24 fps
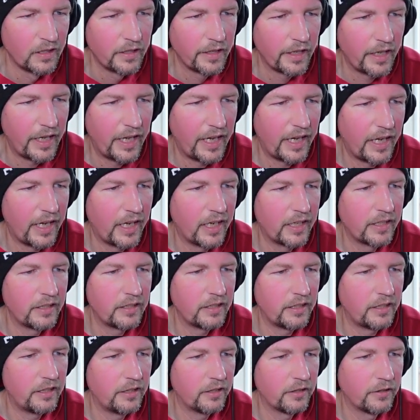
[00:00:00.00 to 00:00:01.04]
And
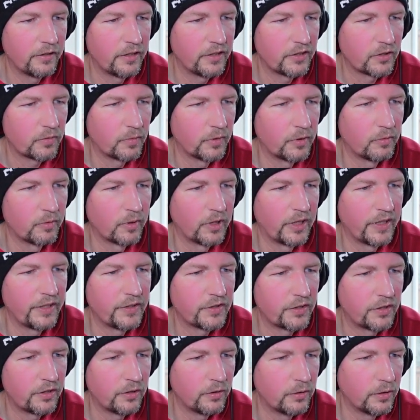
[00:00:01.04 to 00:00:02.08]
here, this one
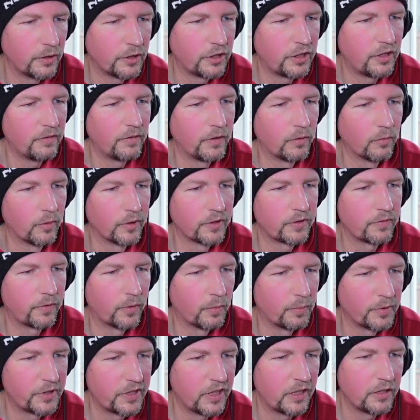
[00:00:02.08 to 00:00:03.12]
relates to achieving one's
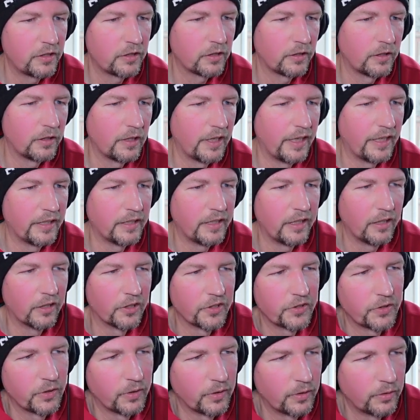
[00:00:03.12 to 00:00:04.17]
full potential, and they
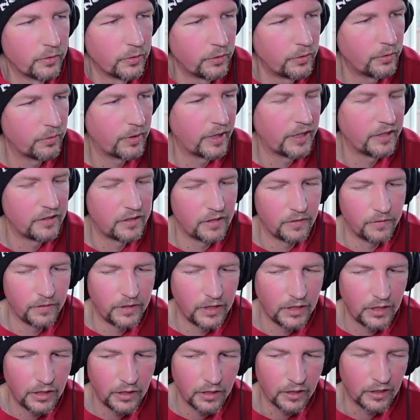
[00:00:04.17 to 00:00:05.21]
also include
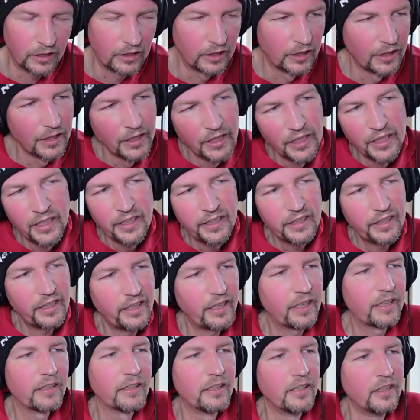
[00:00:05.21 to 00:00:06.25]
creativity here.
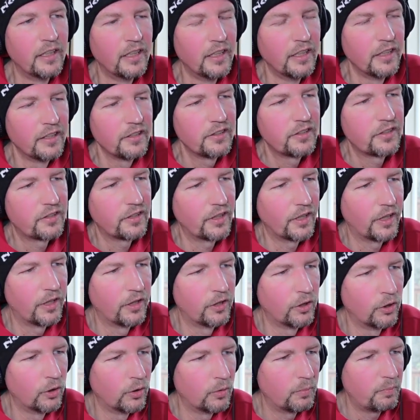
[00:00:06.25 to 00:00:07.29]
Yeah.
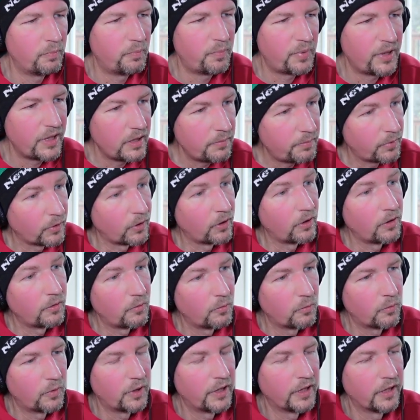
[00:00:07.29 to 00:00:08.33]
So
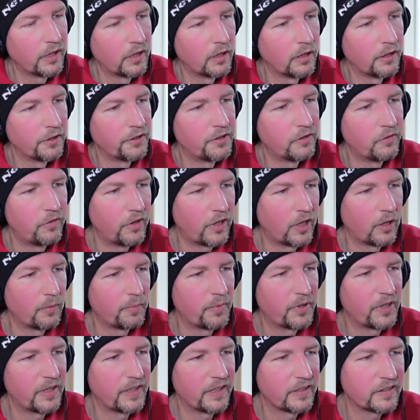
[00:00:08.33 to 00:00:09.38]
people will
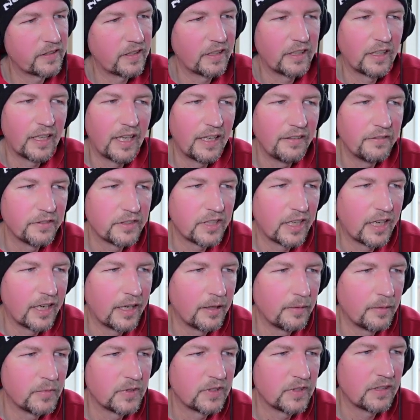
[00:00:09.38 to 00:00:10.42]
develop things, and a lot of
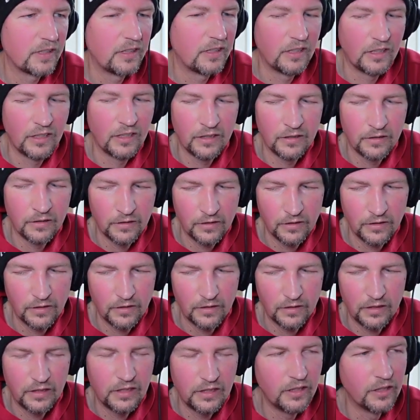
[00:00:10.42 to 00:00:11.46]
times in
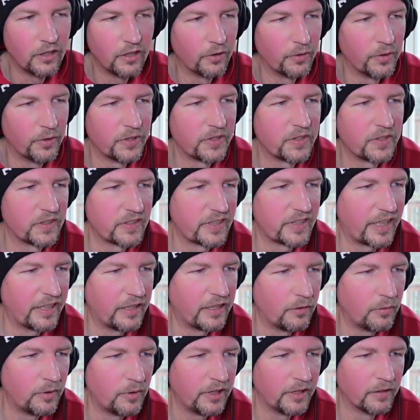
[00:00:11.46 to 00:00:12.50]
the
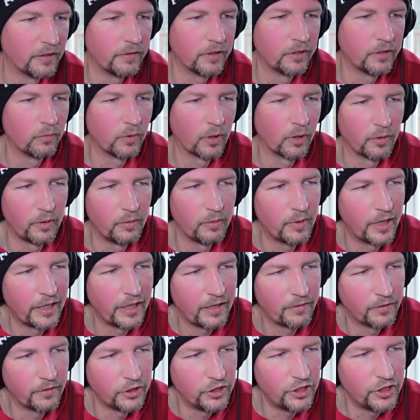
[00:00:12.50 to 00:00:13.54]
society we live in, where we might
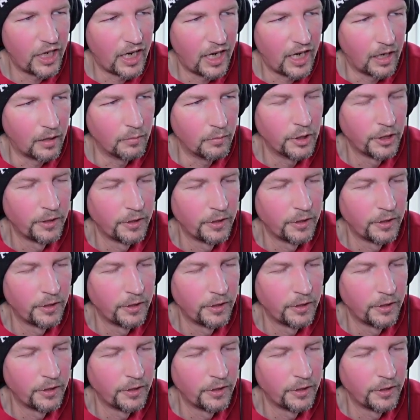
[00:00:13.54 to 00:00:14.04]
have a job,